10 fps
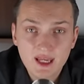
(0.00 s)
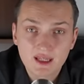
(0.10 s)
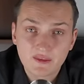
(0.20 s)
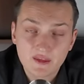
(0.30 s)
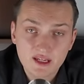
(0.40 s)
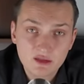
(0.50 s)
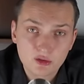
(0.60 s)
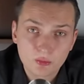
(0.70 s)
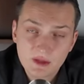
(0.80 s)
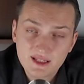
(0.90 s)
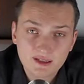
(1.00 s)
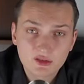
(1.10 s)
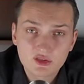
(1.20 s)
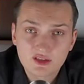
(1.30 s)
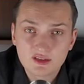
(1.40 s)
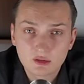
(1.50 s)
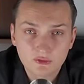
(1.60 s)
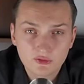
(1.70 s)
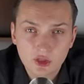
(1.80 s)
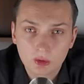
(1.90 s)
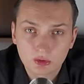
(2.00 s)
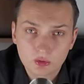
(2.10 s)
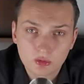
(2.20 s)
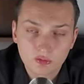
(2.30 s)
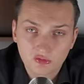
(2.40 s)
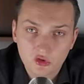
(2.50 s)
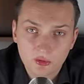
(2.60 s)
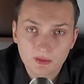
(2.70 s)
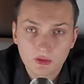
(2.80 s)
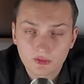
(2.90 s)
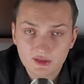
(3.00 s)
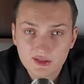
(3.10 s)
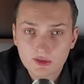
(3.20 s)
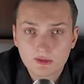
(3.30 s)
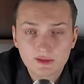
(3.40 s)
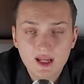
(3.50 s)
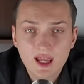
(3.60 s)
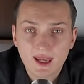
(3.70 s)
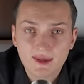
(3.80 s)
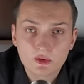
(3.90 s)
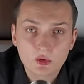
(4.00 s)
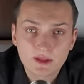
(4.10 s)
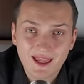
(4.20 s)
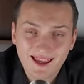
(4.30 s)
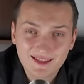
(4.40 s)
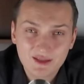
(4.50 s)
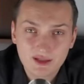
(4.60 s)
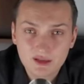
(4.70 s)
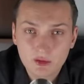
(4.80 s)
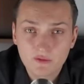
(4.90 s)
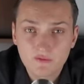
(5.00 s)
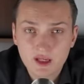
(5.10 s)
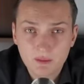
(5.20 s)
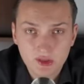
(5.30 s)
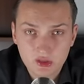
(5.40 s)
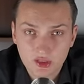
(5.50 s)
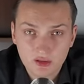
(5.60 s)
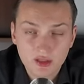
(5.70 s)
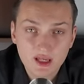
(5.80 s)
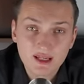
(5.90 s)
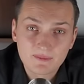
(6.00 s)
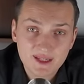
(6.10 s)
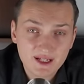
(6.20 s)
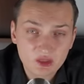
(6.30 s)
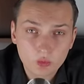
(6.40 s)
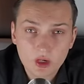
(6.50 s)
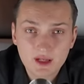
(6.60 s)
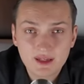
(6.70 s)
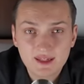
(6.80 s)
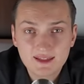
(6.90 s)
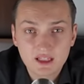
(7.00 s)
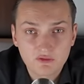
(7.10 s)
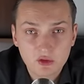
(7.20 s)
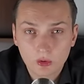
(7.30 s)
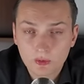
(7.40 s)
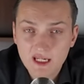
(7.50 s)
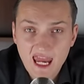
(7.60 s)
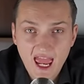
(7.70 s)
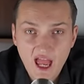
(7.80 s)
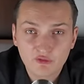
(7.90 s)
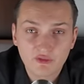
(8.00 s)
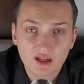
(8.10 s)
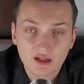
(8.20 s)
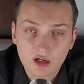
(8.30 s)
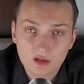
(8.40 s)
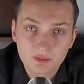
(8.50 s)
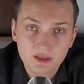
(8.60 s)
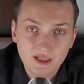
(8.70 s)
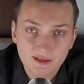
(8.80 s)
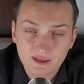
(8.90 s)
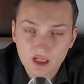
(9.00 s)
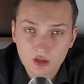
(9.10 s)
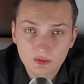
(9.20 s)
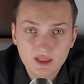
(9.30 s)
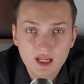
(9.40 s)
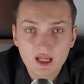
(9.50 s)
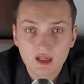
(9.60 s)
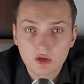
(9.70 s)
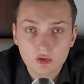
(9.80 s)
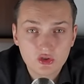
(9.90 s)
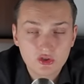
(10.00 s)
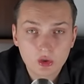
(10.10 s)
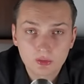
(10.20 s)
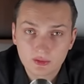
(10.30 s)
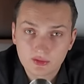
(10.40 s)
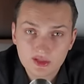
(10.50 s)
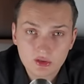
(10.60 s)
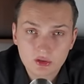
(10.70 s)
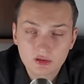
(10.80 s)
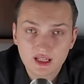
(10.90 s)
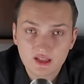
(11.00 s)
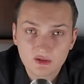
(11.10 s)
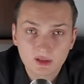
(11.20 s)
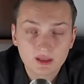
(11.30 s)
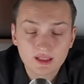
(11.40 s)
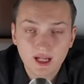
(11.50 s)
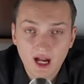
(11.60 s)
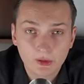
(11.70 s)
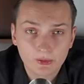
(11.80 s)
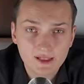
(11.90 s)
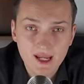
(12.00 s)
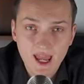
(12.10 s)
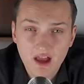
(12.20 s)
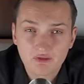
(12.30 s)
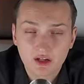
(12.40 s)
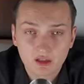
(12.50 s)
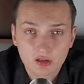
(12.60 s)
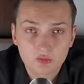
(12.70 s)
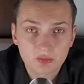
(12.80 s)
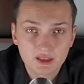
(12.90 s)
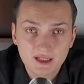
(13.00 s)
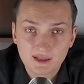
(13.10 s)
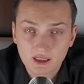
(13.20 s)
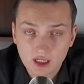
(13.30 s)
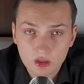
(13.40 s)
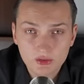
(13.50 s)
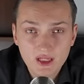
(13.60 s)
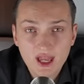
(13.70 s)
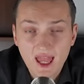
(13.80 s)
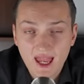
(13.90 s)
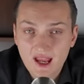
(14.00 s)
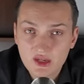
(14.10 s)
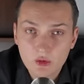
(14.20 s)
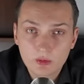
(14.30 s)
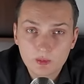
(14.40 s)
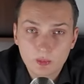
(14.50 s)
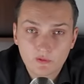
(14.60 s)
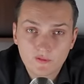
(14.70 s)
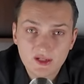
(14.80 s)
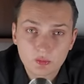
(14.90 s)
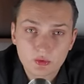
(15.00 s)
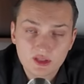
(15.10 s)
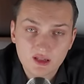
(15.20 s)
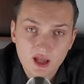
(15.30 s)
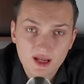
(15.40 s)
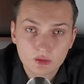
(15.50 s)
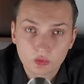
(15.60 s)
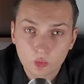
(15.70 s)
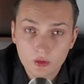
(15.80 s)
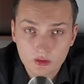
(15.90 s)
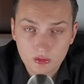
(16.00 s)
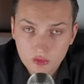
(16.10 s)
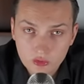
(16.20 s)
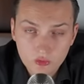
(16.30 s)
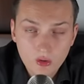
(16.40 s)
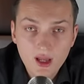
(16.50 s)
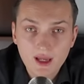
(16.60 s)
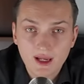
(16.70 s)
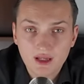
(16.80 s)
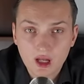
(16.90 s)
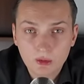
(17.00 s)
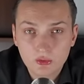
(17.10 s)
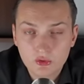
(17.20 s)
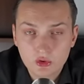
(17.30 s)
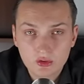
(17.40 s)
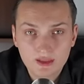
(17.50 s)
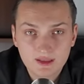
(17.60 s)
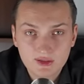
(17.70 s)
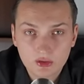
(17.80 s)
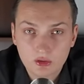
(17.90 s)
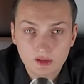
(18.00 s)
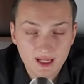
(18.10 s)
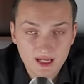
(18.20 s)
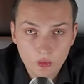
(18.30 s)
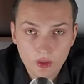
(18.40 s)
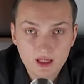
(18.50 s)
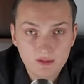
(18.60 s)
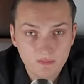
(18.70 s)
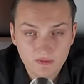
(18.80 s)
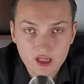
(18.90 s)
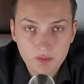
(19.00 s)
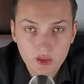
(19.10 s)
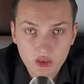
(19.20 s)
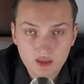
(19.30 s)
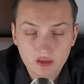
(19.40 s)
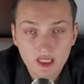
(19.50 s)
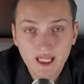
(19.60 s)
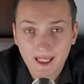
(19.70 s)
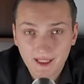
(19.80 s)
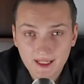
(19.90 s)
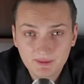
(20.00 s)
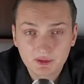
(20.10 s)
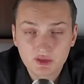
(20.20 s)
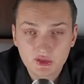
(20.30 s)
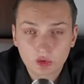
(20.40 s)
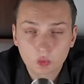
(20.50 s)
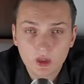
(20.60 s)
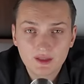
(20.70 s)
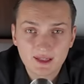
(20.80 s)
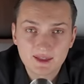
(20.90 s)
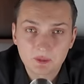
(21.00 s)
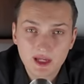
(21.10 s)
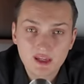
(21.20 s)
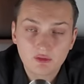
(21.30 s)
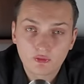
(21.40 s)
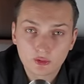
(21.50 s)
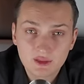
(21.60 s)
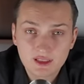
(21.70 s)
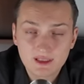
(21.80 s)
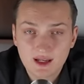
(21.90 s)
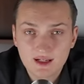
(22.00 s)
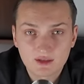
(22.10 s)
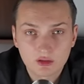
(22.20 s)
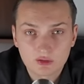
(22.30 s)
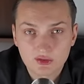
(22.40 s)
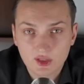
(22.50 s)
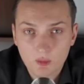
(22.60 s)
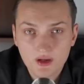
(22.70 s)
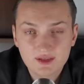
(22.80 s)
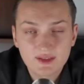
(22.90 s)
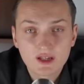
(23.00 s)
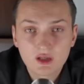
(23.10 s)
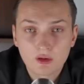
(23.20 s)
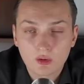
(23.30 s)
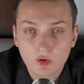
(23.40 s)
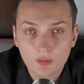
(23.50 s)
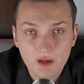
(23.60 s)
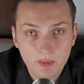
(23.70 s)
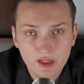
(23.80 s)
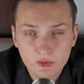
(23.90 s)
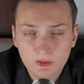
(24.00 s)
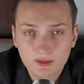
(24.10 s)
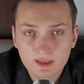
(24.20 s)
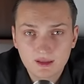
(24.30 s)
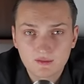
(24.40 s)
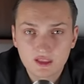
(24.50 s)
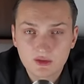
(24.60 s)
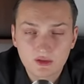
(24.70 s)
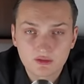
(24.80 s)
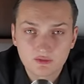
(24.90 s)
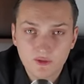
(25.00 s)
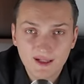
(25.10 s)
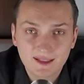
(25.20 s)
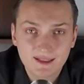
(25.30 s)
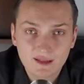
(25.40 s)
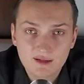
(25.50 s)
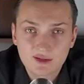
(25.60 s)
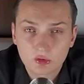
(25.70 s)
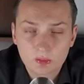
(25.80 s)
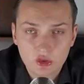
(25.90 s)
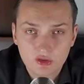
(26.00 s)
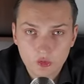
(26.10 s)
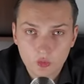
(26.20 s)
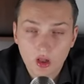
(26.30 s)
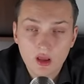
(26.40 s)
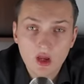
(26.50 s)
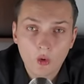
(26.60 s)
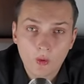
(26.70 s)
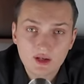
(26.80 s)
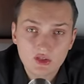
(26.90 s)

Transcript: then you basically just need to fill out Google form on Discord and you will be added into the VIP channel. Second one is if you already have a current BitGet account, you just go into Discord and you click I already have a current BitGet account and you will be provided with the guide on what to do and how to join Discord anyway, VIP channel. And the third one is pay $49 a month on my Patreon link that you can find in the description as well. Once